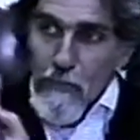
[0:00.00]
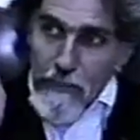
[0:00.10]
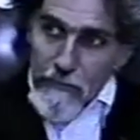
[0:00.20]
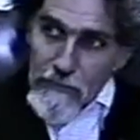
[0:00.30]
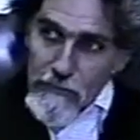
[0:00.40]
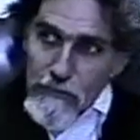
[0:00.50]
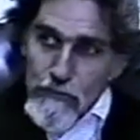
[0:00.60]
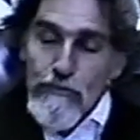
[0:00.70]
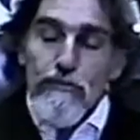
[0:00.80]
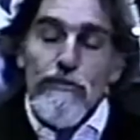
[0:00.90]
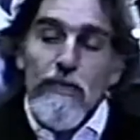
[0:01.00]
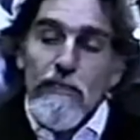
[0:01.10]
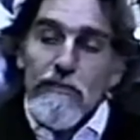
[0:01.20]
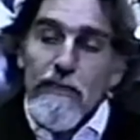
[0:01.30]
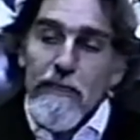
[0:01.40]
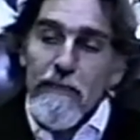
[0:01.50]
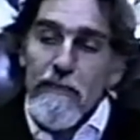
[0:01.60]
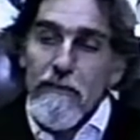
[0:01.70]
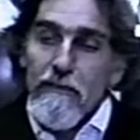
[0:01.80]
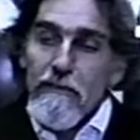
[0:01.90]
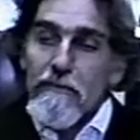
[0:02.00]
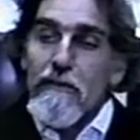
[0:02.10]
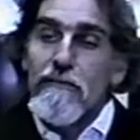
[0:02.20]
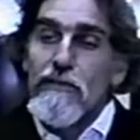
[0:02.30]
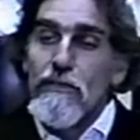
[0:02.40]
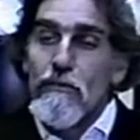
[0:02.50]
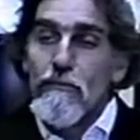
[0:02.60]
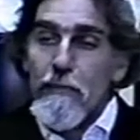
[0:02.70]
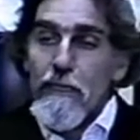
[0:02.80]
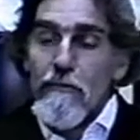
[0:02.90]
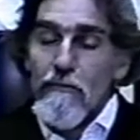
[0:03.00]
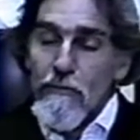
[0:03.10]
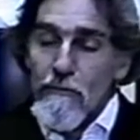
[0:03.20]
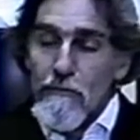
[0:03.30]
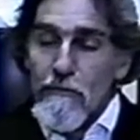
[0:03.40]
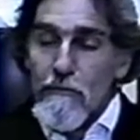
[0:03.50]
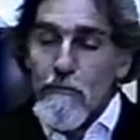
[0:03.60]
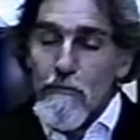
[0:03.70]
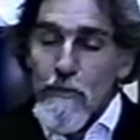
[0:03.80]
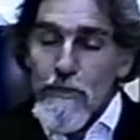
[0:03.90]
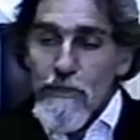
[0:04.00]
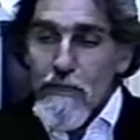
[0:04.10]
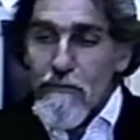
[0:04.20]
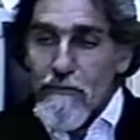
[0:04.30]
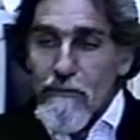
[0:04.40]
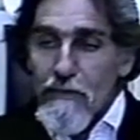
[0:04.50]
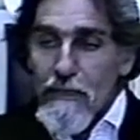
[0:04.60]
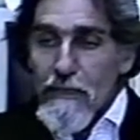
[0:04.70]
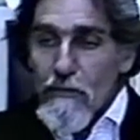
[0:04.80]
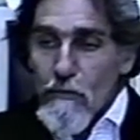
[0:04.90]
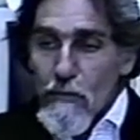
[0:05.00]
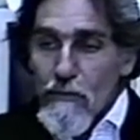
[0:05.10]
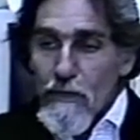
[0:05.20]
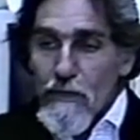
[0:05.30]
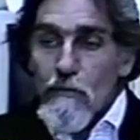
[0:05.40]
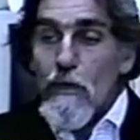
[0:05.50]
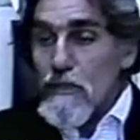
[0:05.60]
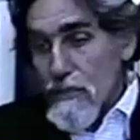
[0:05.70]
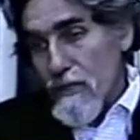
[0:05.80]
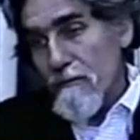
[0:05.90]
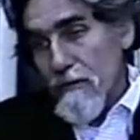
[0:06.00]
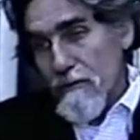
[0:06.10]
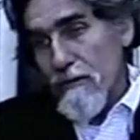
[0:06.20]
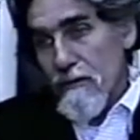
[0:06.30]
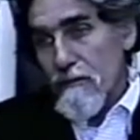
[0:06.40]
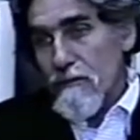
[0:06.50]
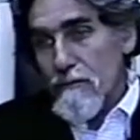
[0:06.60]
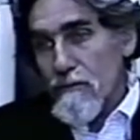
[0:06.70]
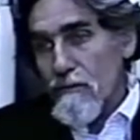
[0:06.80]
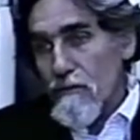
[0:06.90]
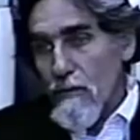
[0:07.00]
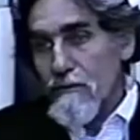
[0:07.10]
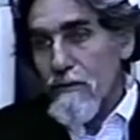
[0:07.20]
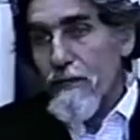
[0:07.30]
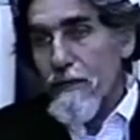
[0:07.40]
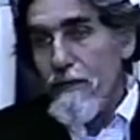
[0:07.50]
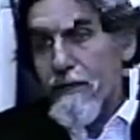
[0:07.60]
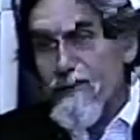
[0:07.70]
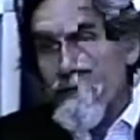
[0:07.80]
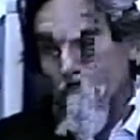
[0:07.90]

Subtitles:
the trajectory of a stone being thrown, which is where the equation is erratic, and then